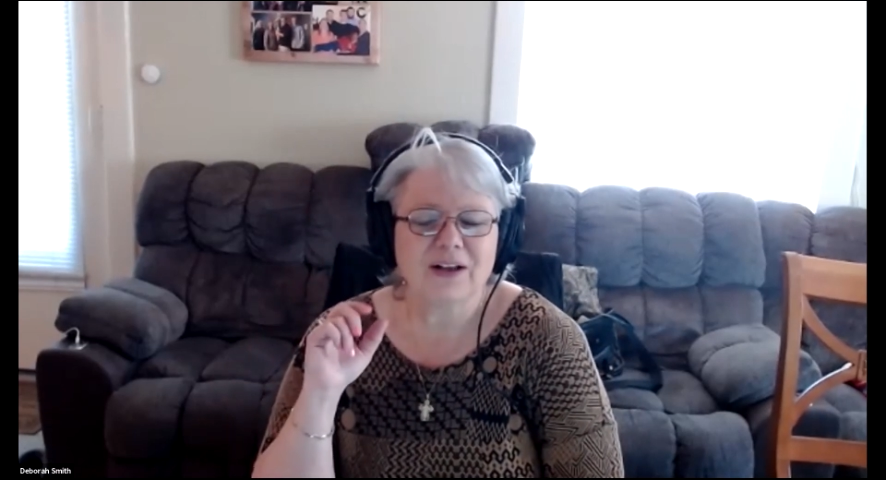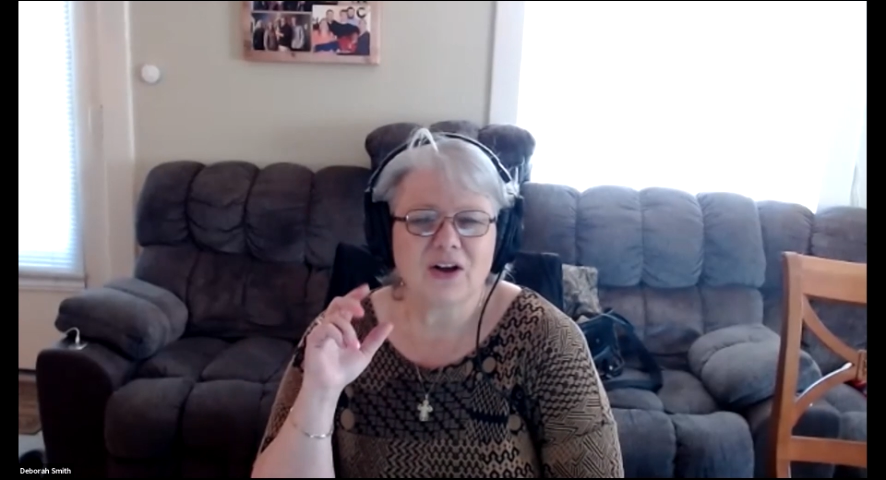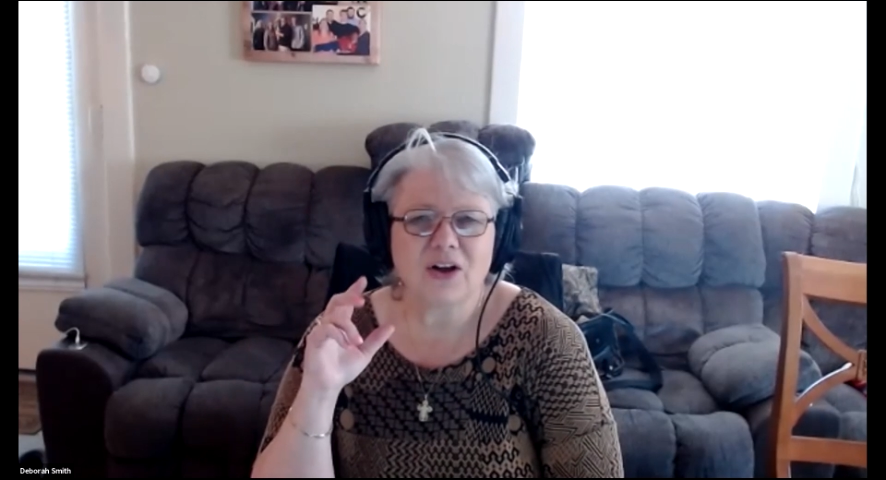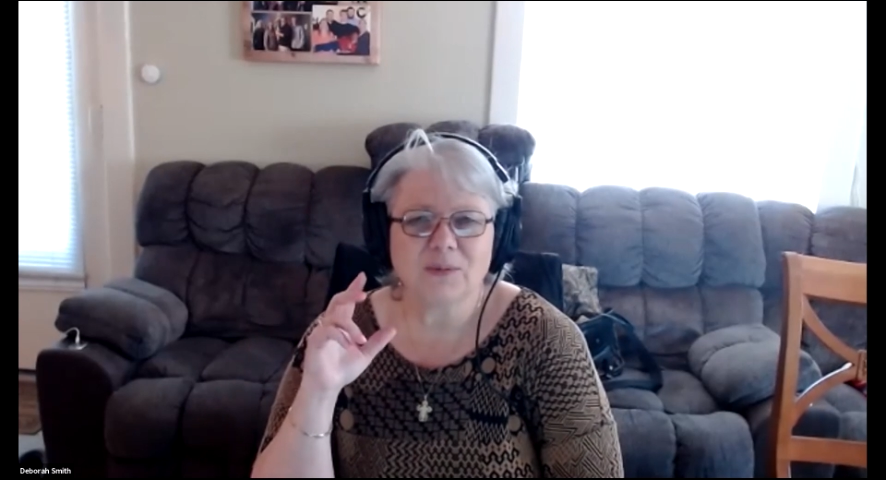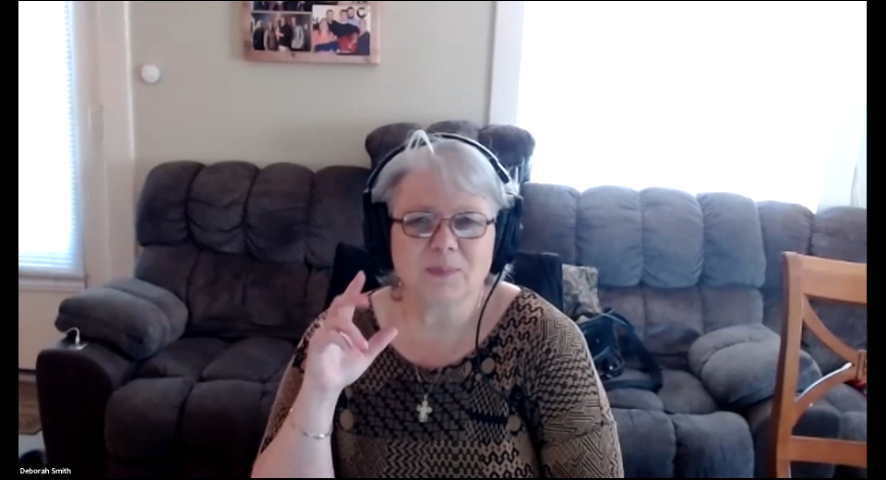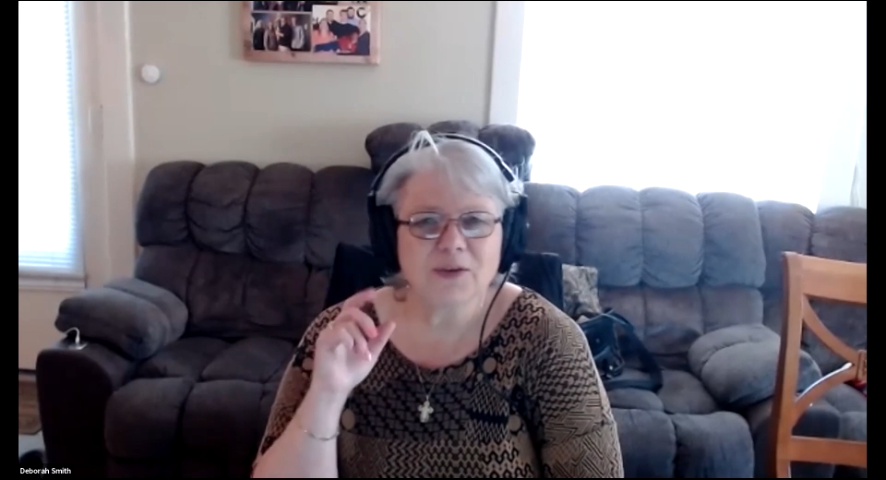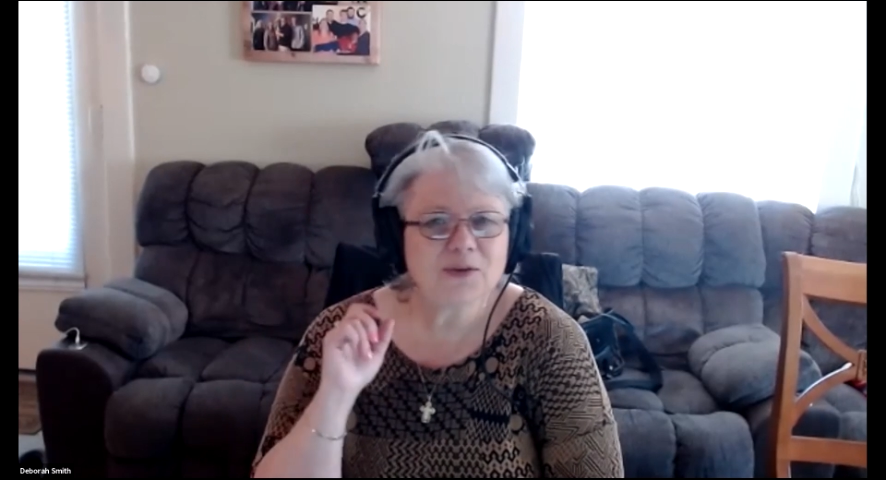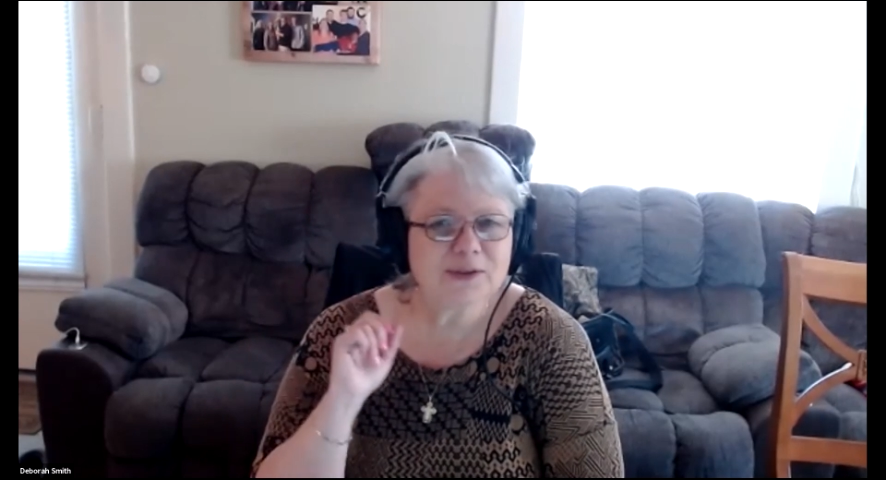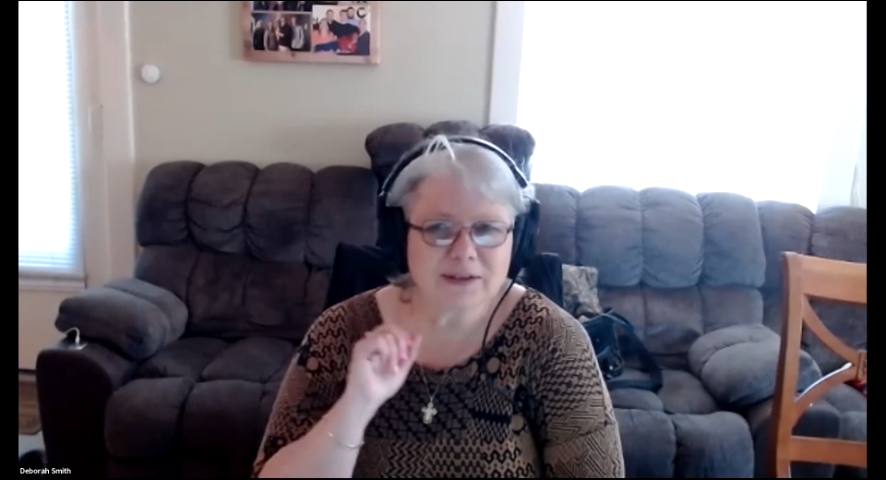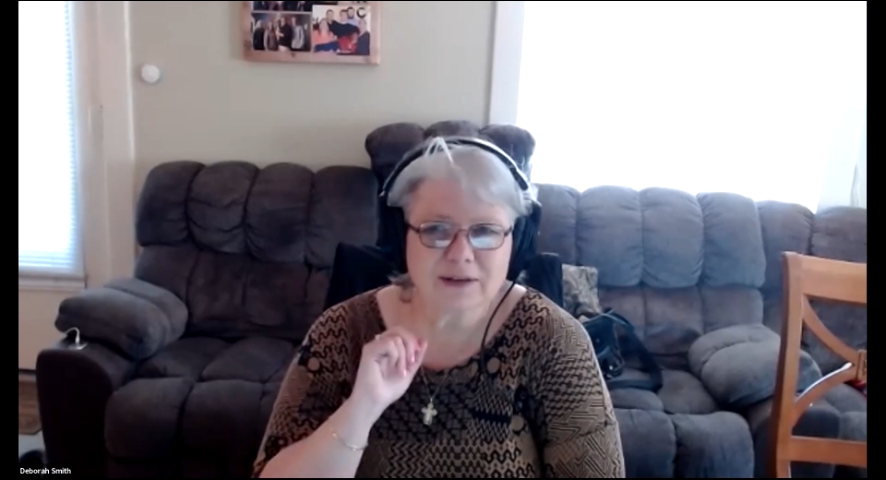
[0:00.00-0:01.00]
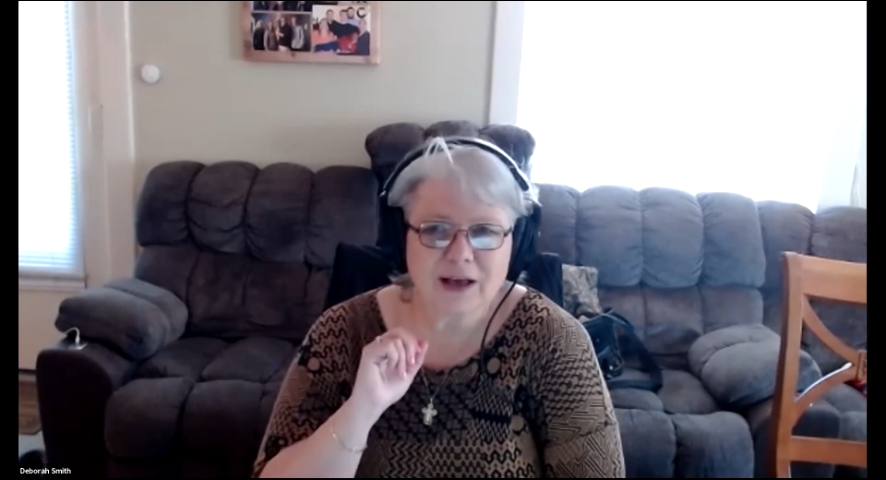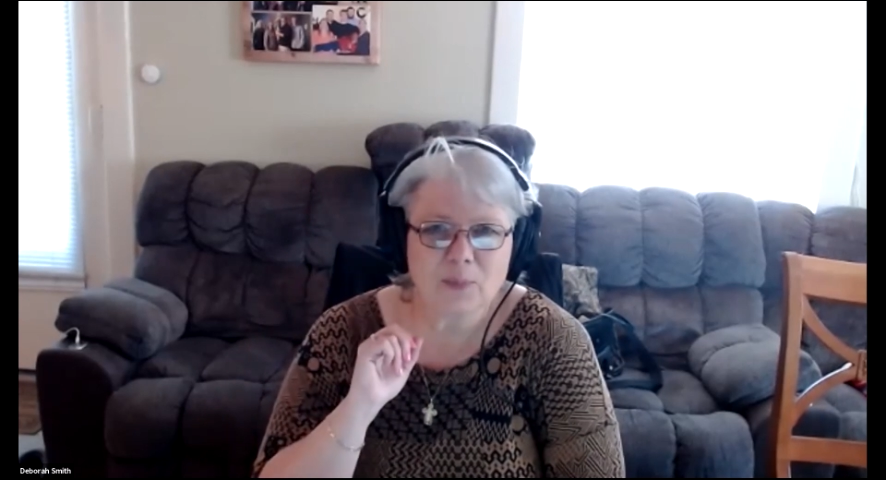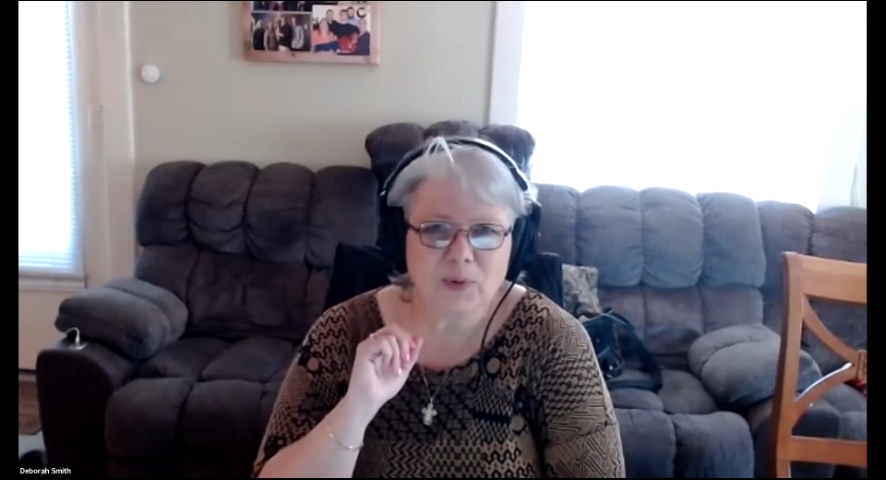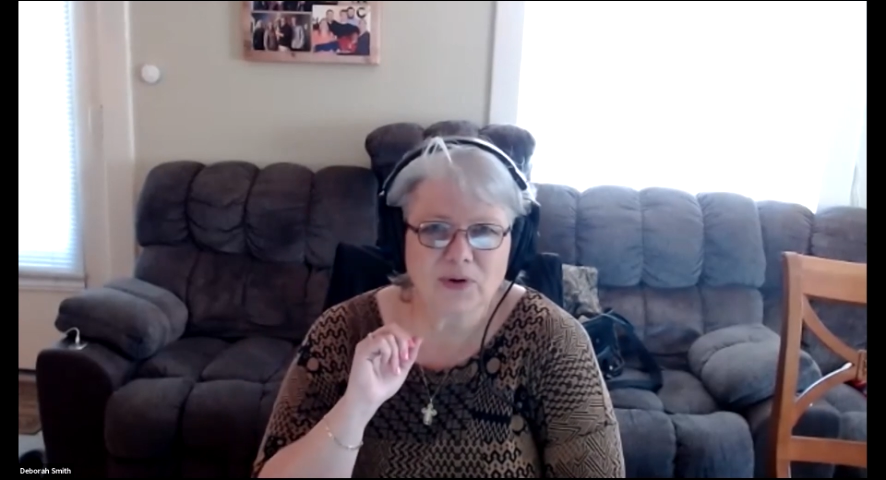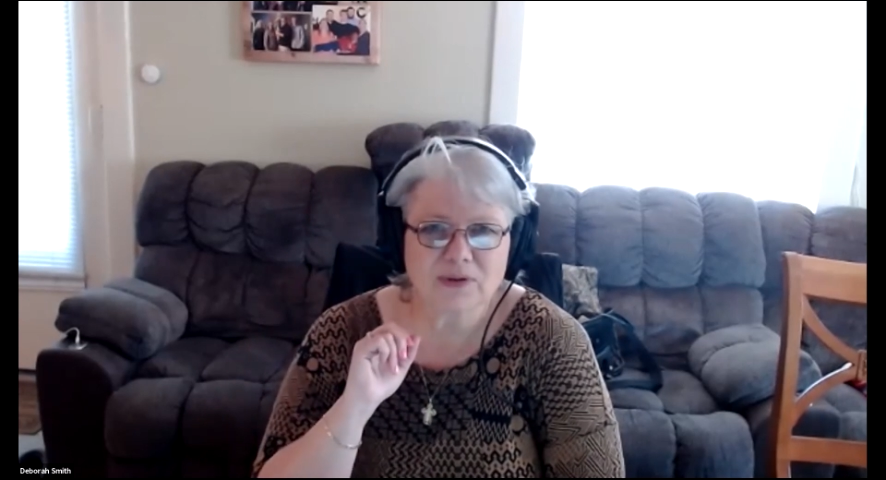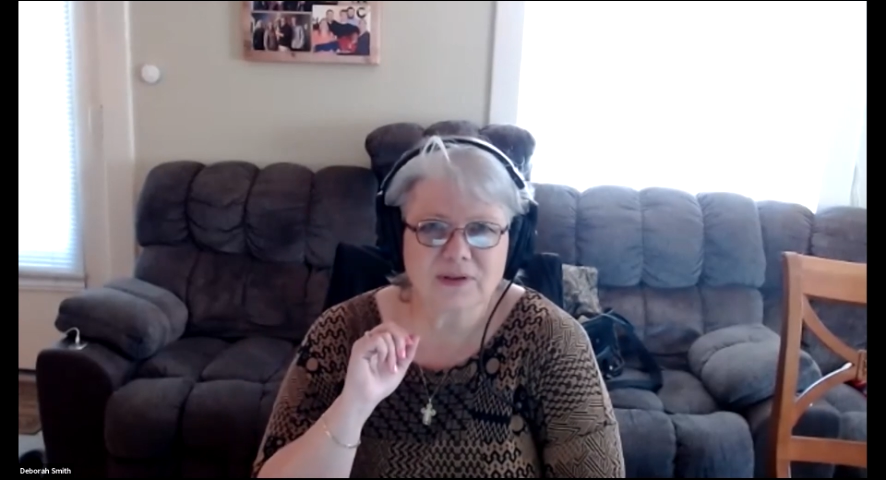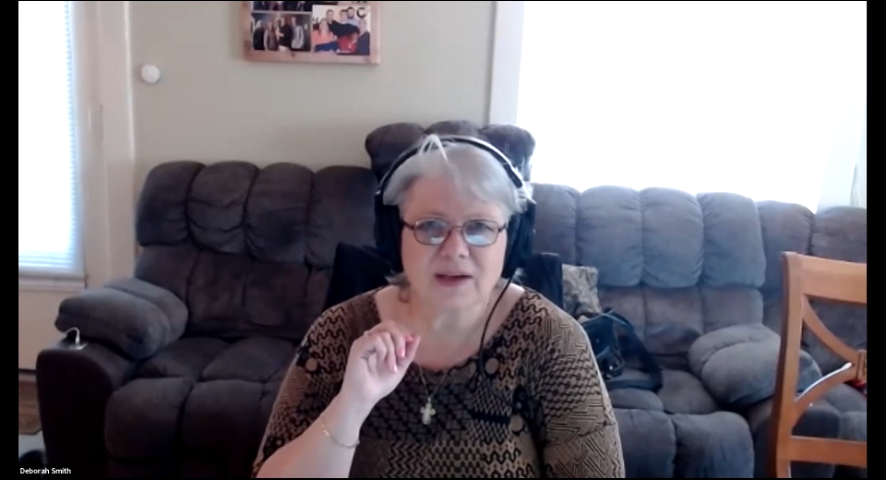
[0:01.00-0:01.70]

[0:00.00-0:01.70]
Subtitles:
called Mother's Little Helpers.